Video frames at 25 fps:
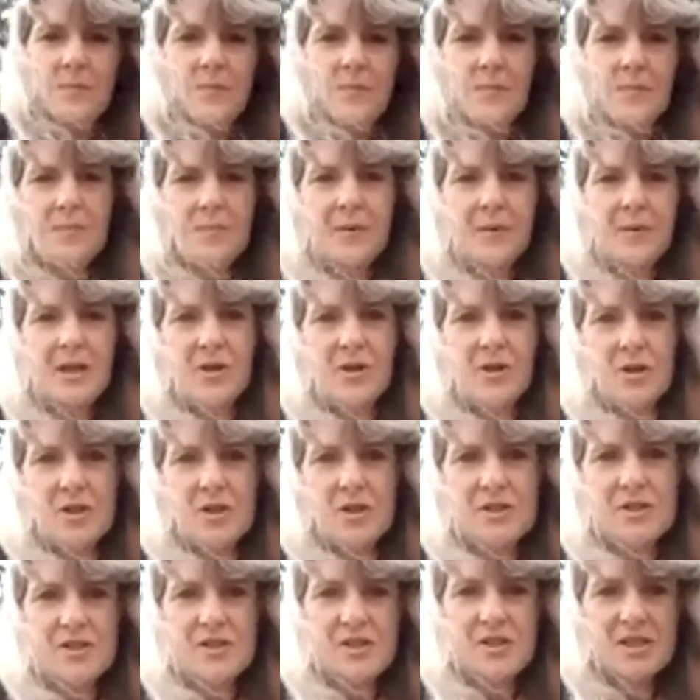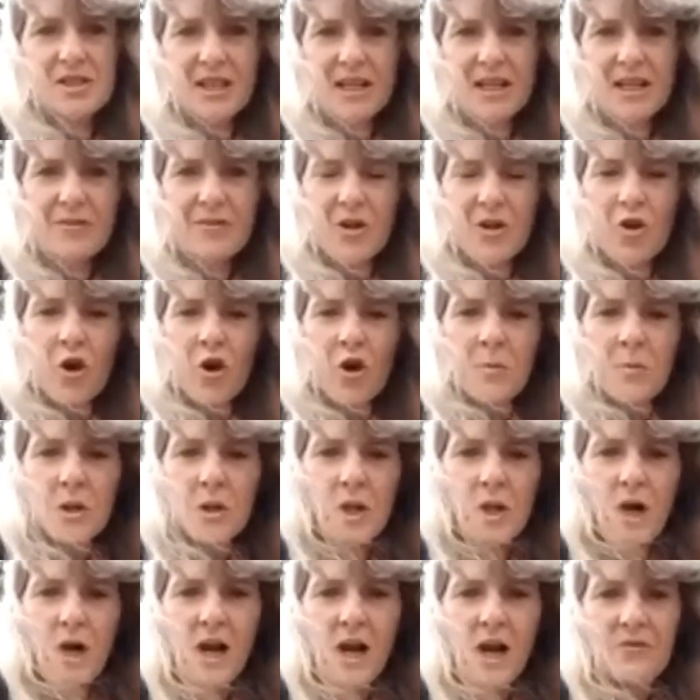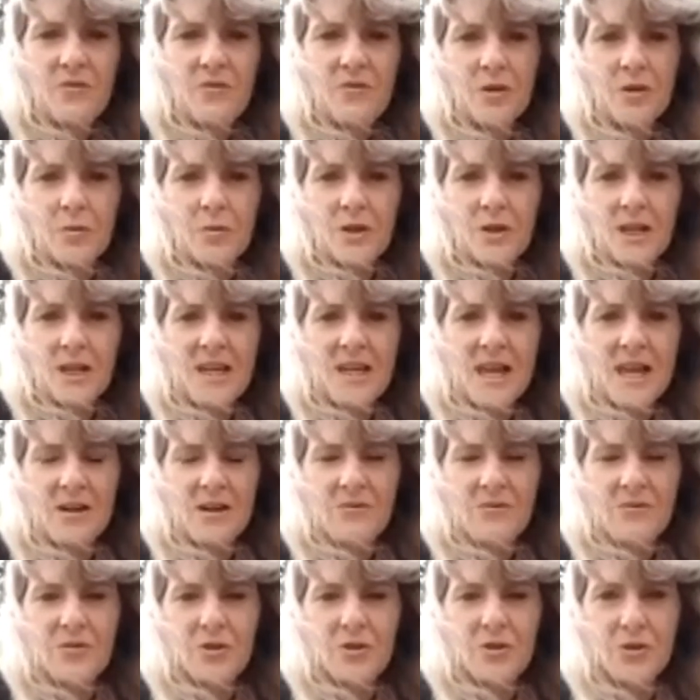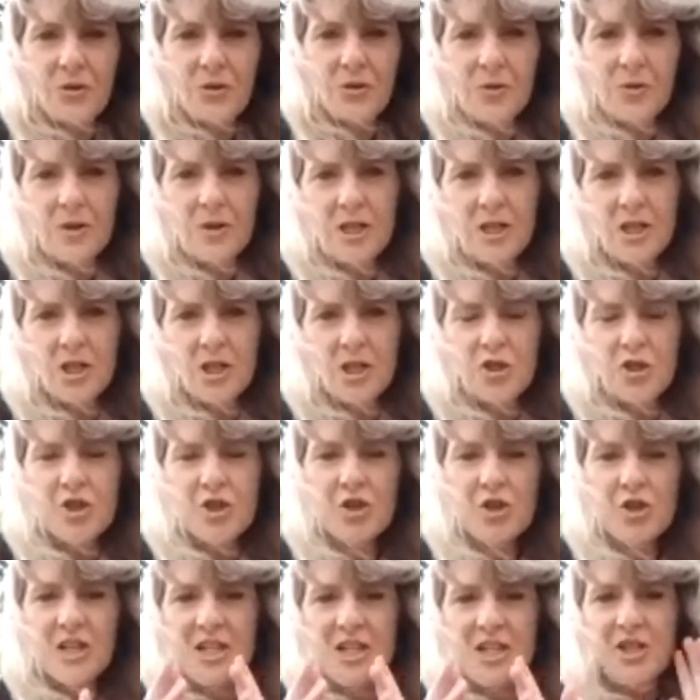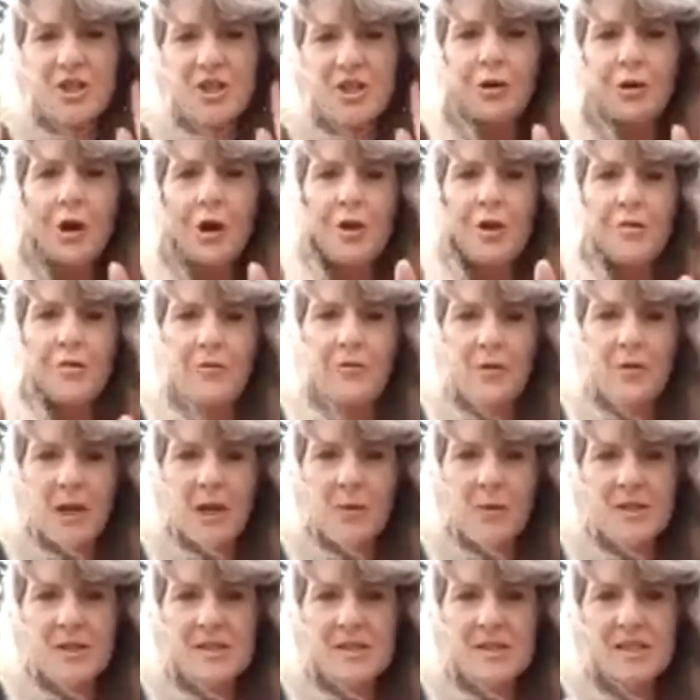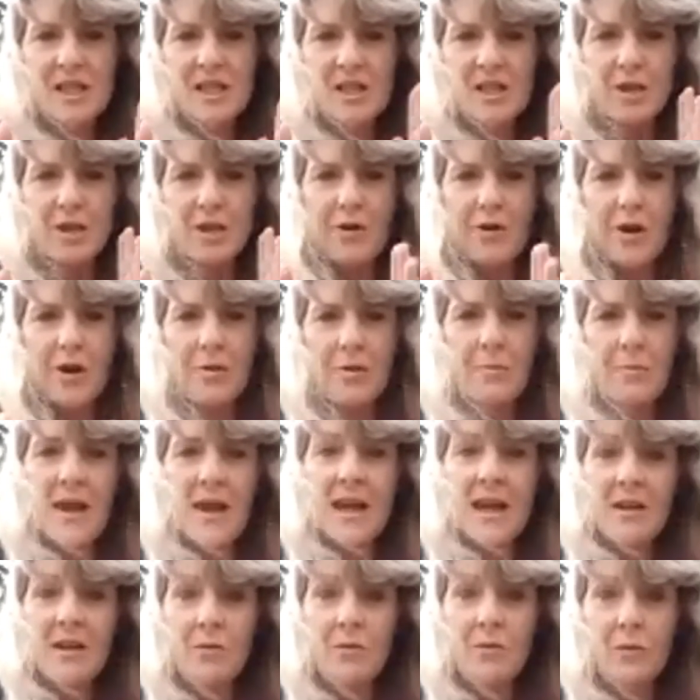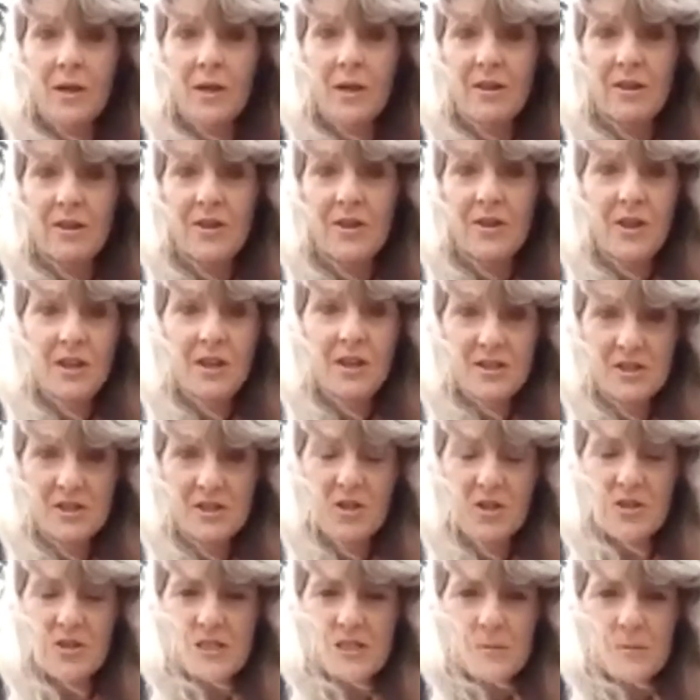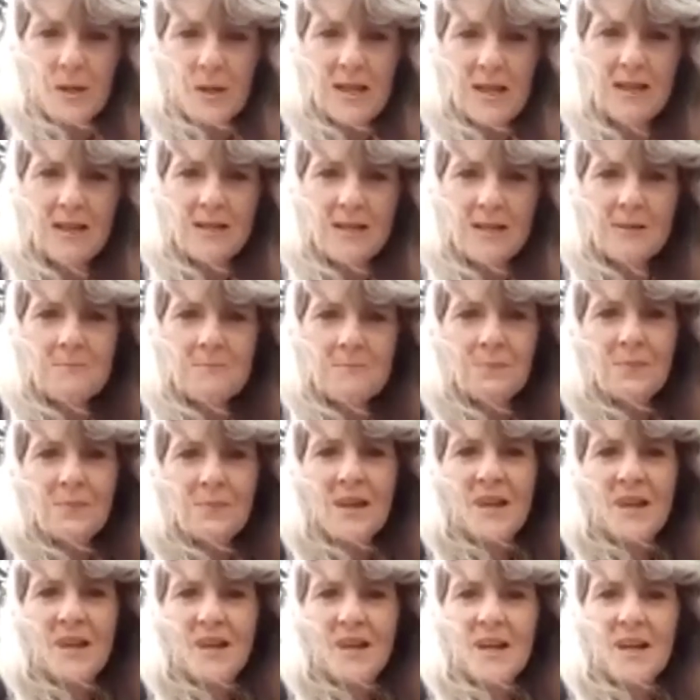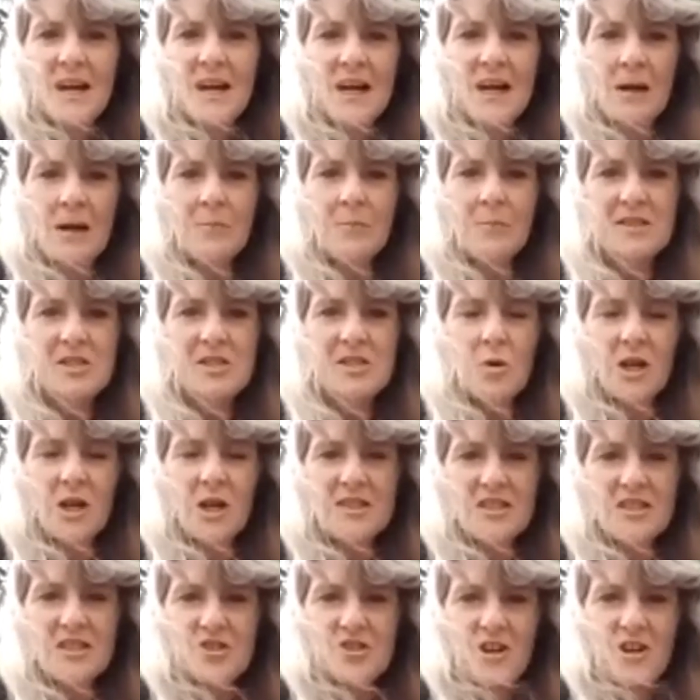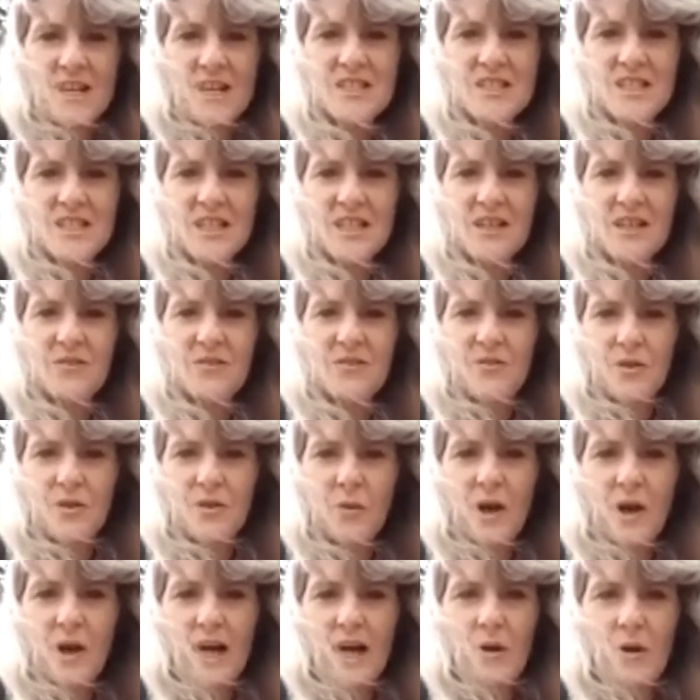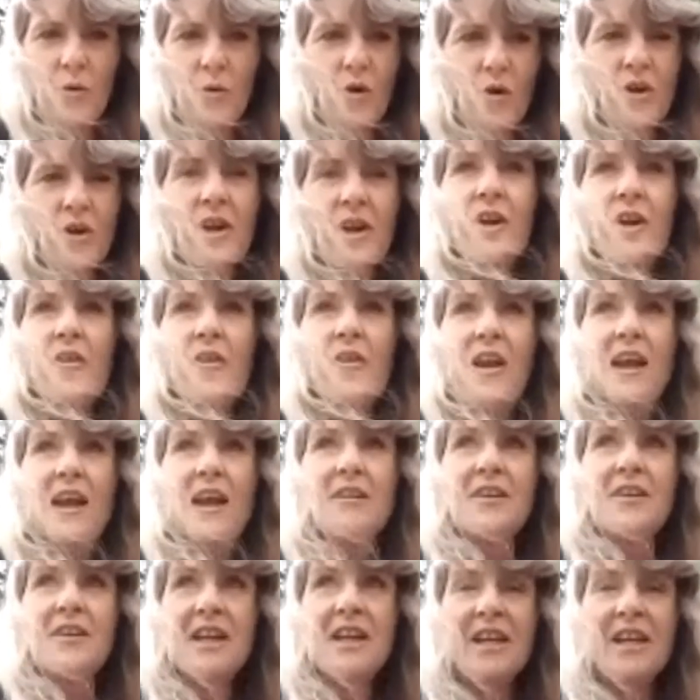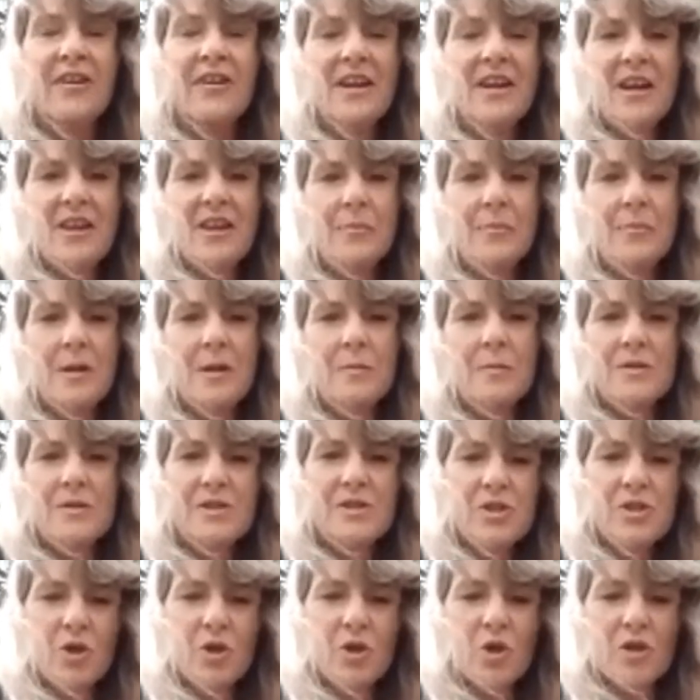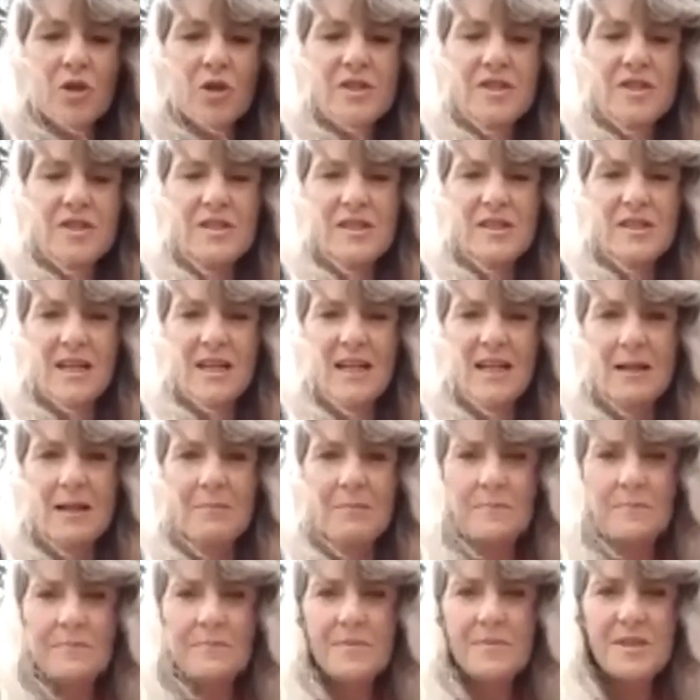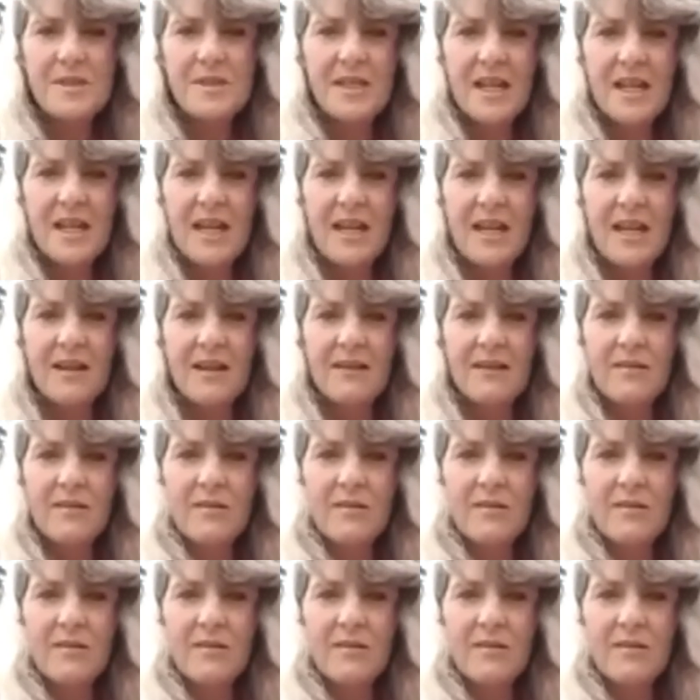because to live a normal life, you really have to tune into your own frequency and your own bandwidth, so to speak. It's quite distracting if you are walking around hearing other people's thoughts, seeing